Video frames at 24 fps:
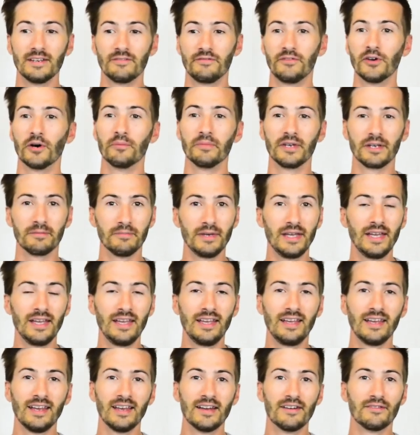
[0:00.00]
filming
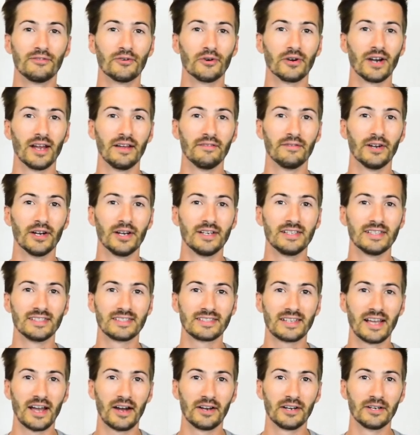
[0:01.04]
me for a very
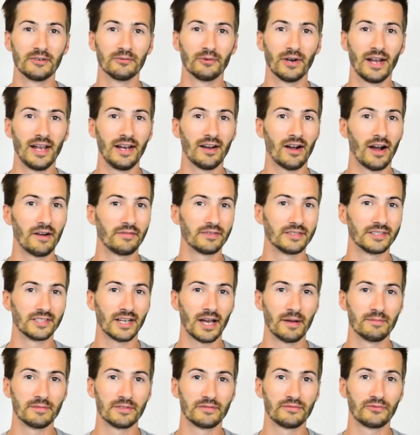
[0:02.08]
discounted rate,
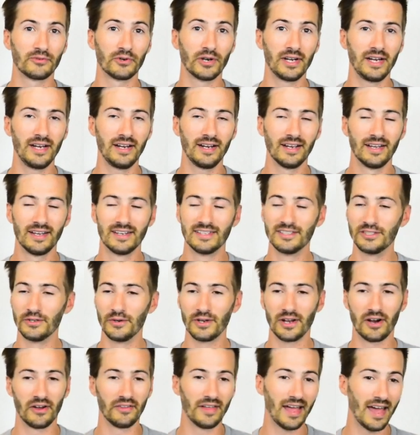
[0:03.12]
oftentimes free,
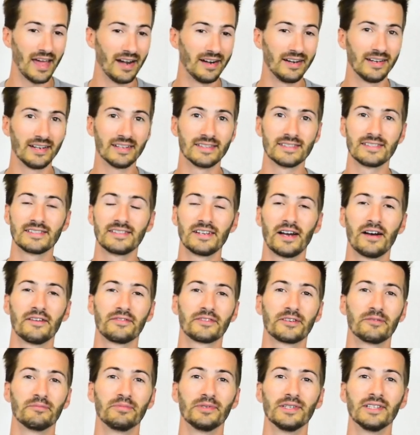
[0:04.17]
doing all the editing and
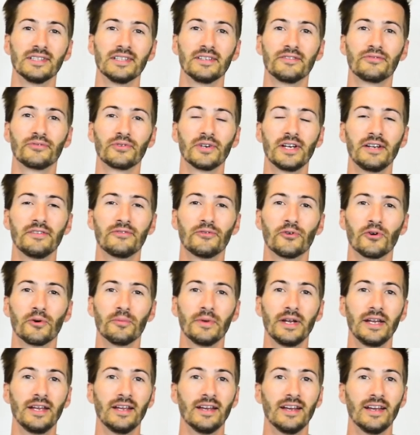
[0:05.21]
stuff completely free for
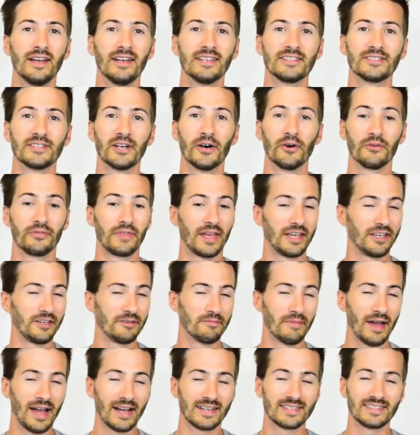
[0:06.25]
me. So thank you,
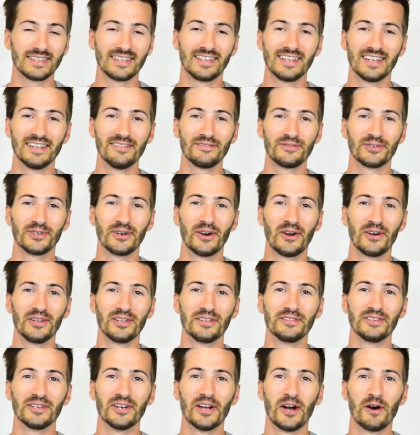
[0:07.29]
Max, again, for all
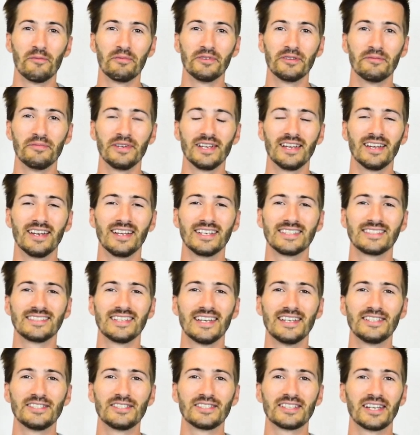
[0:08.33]
of your help in the beginning
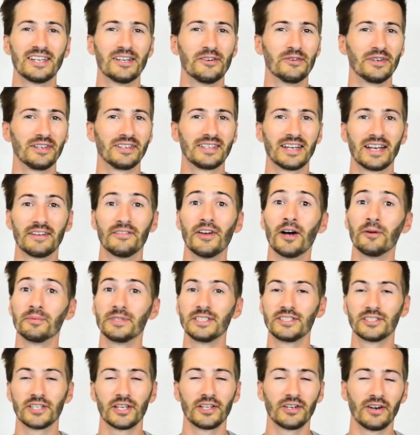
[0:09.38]
stages. I know we kind of helped
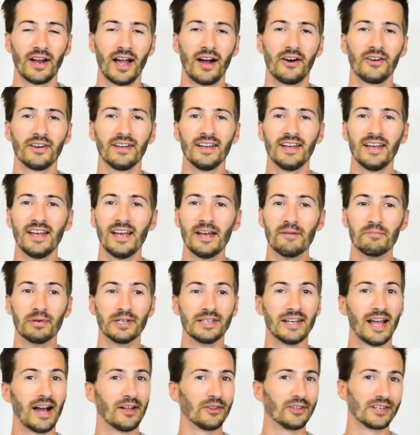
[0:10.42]
each other out,
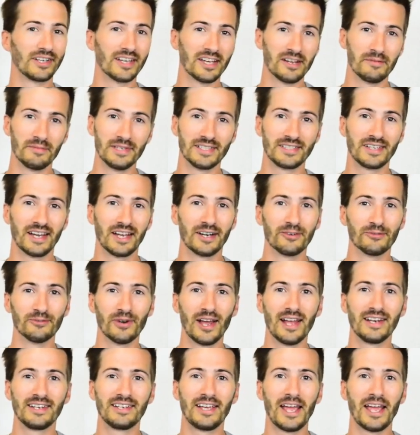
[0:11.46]
but now look at him. He's got a red